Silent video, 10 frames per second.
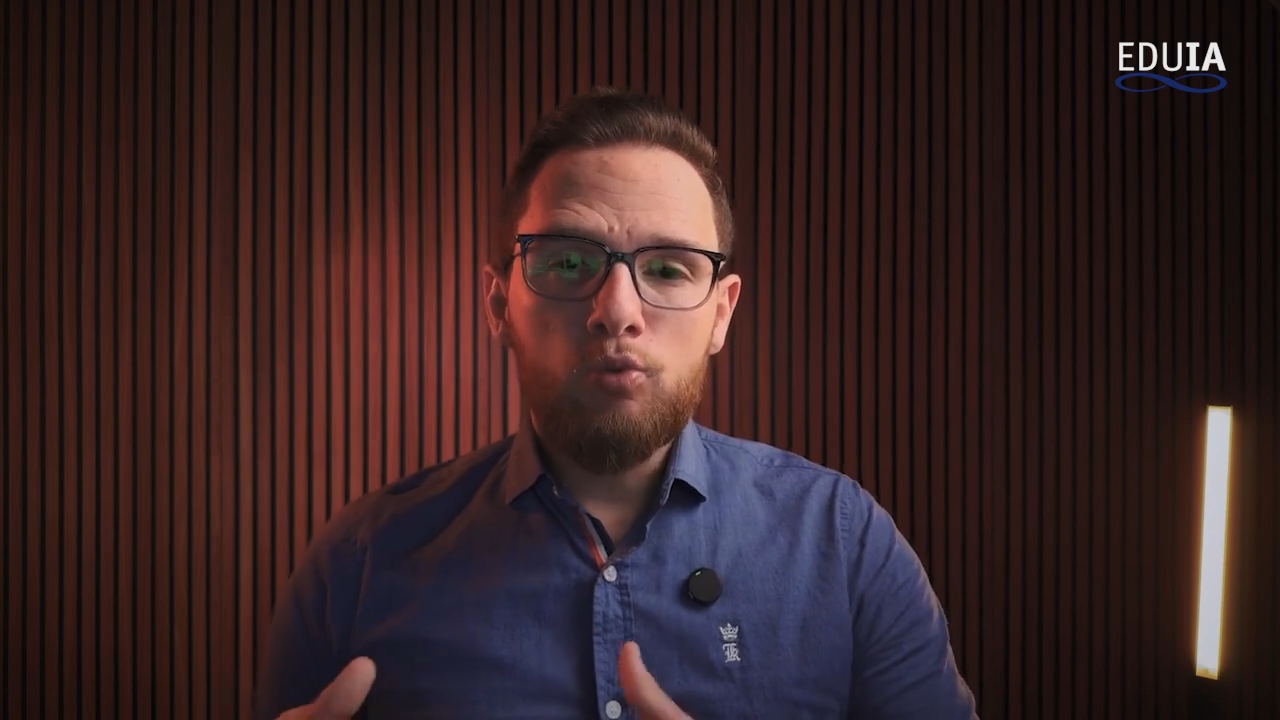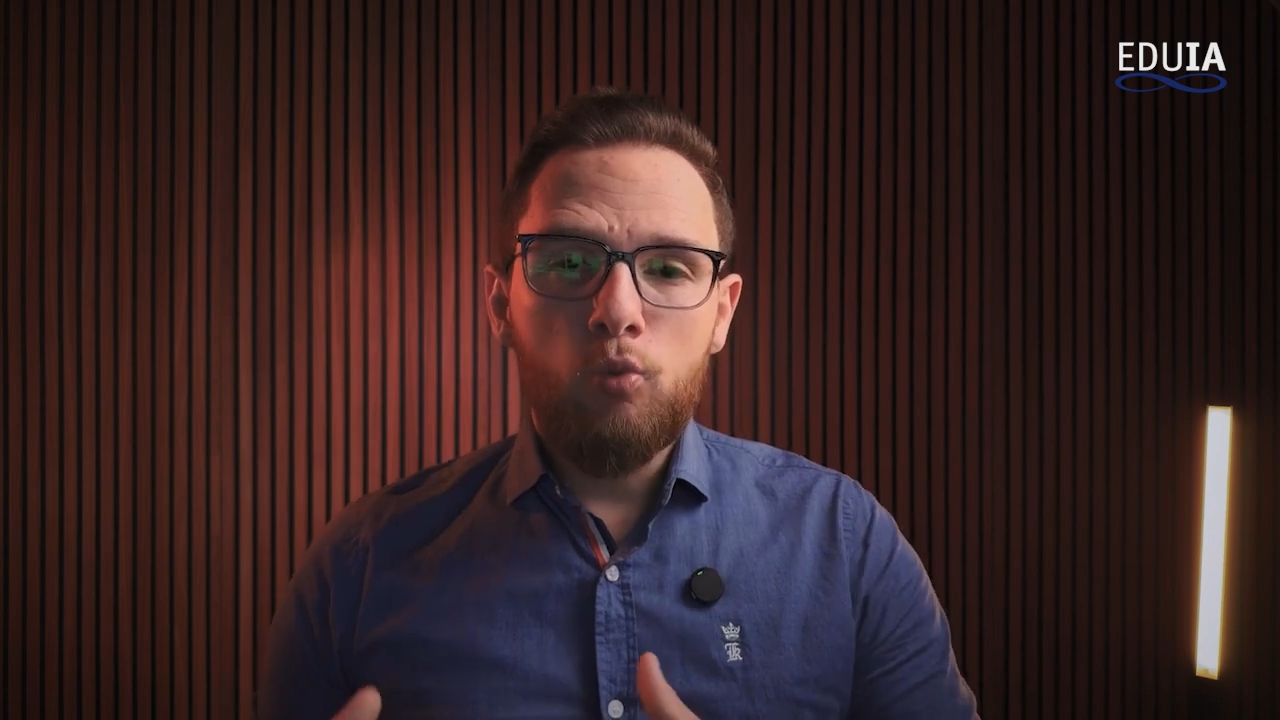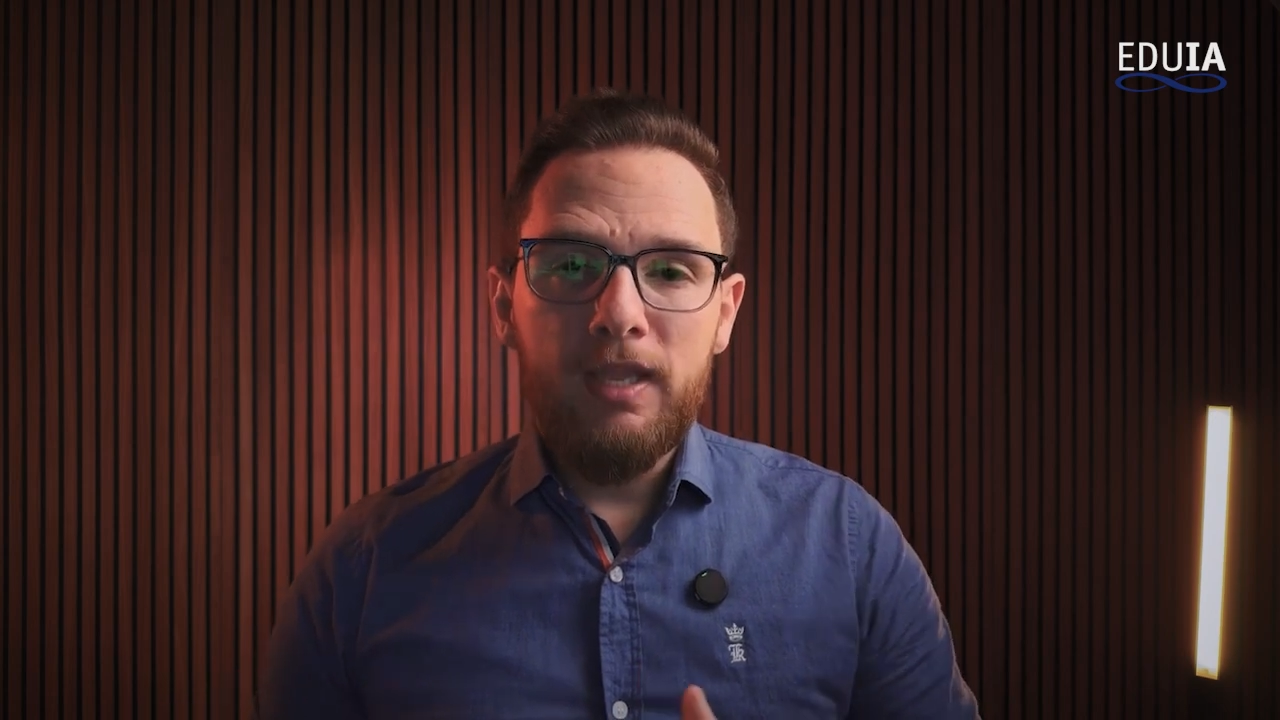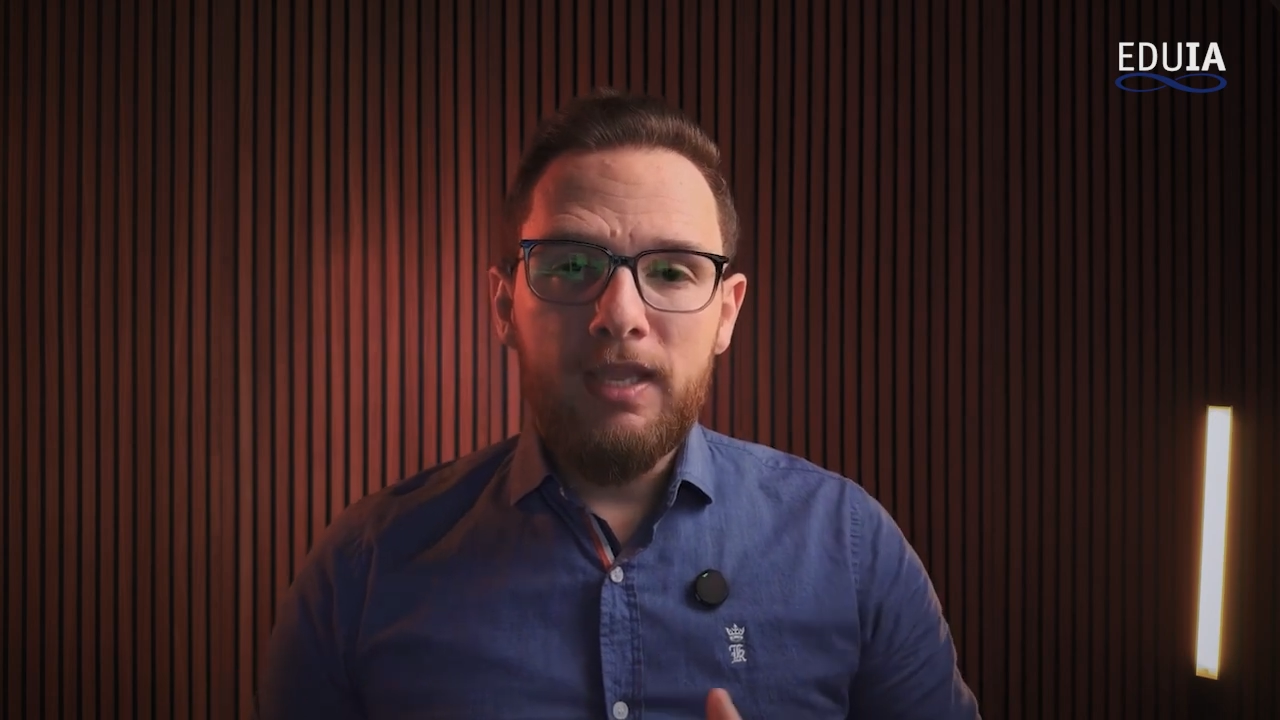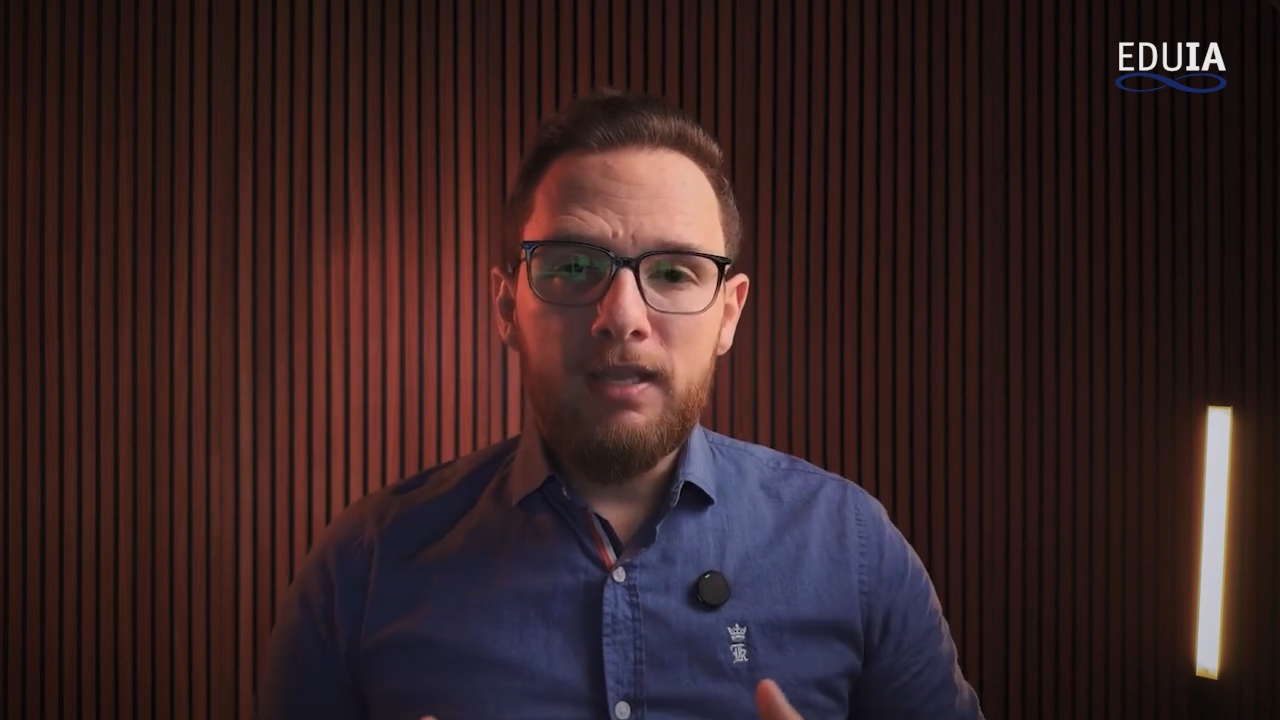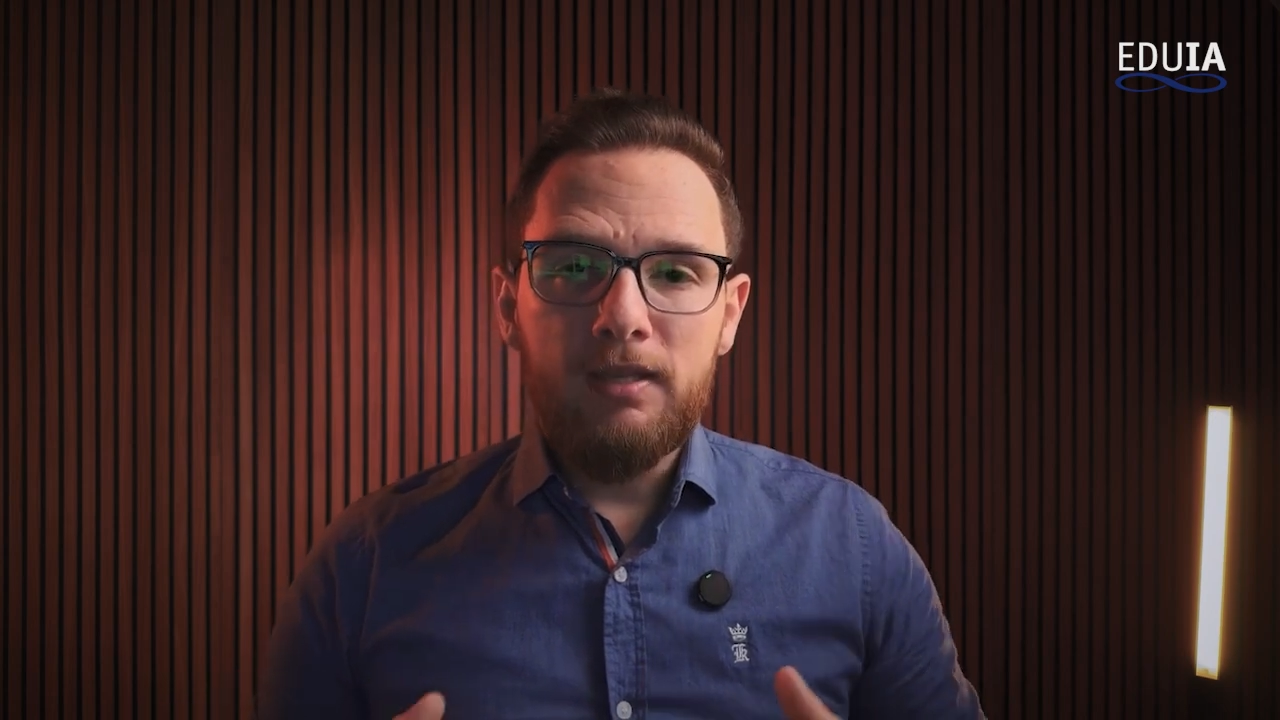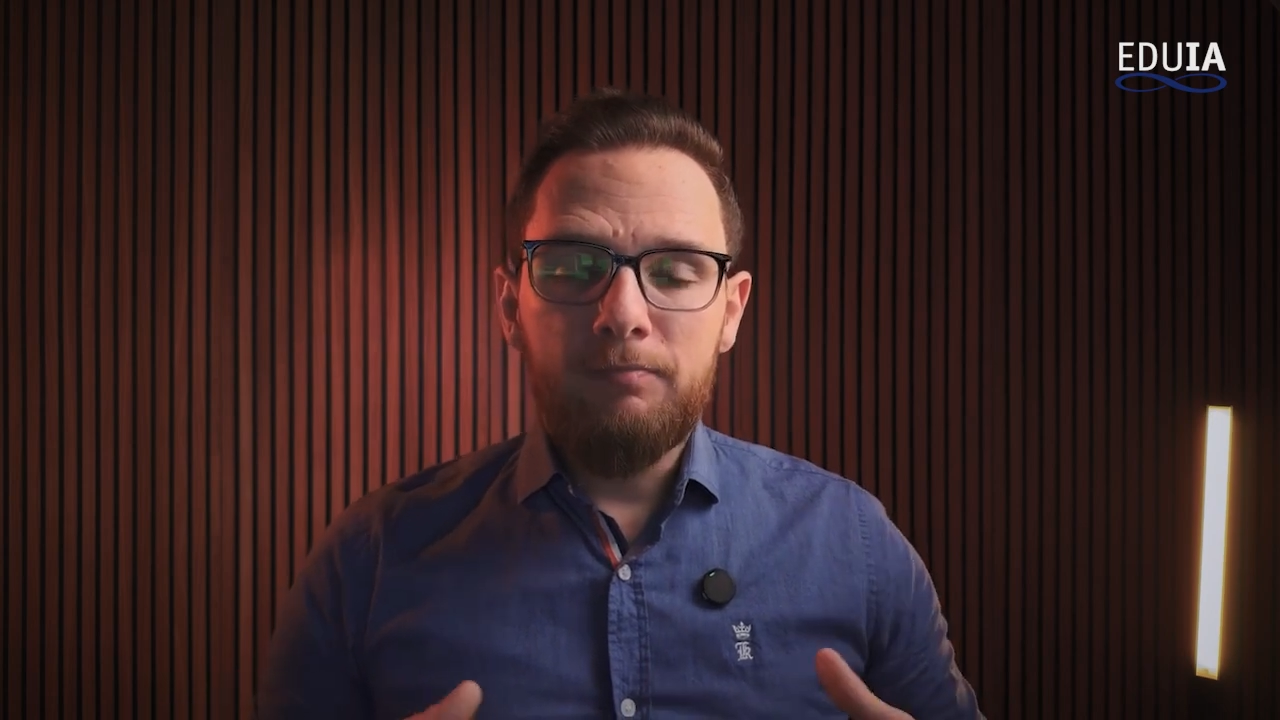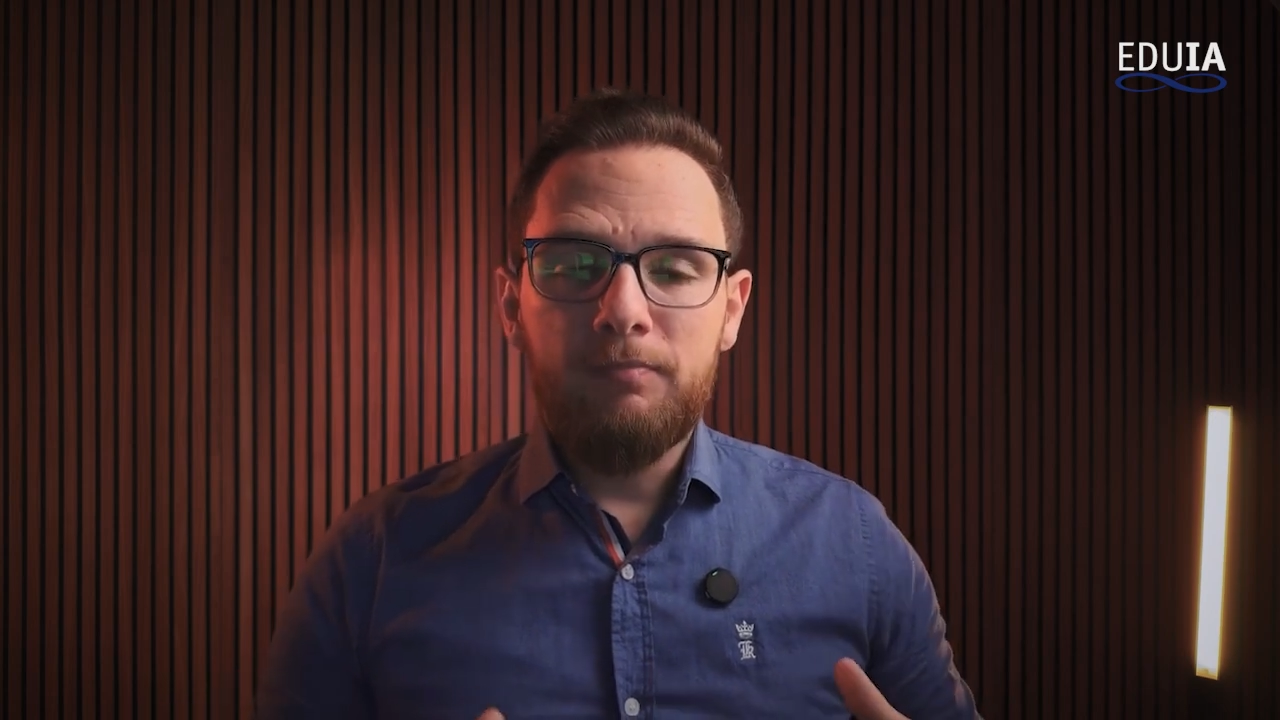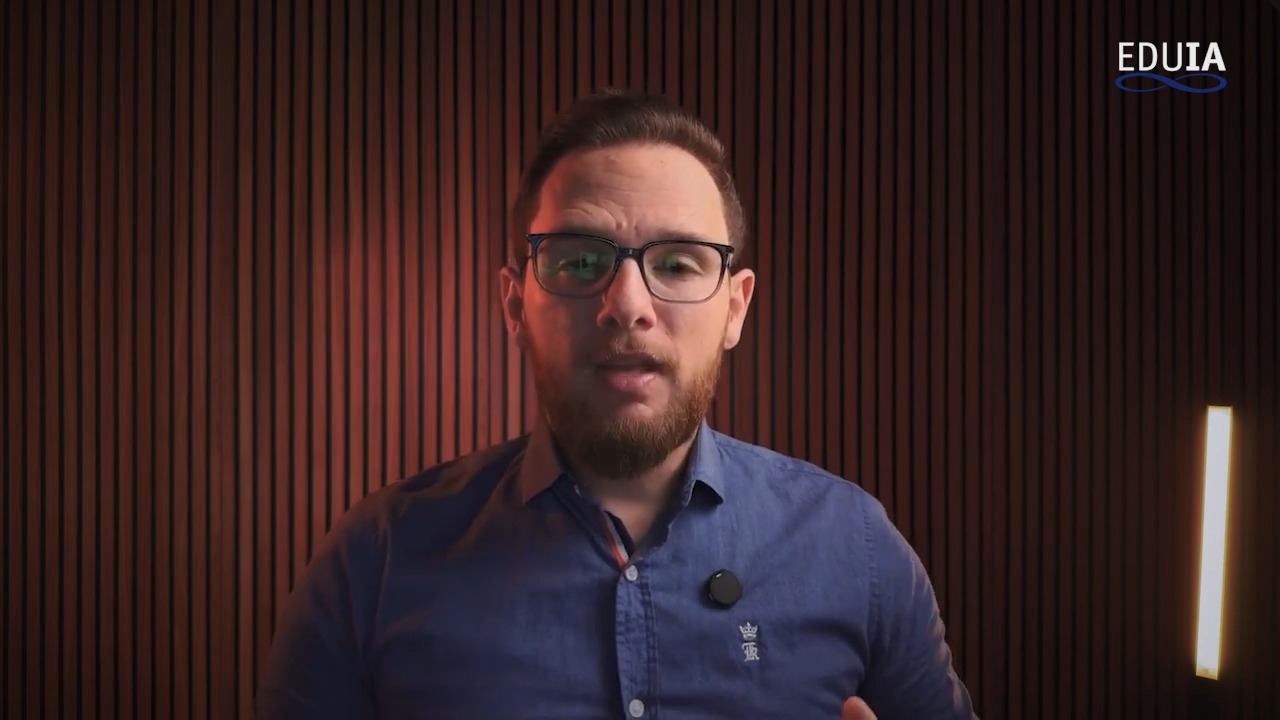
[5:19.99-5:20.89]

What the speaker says: is weak,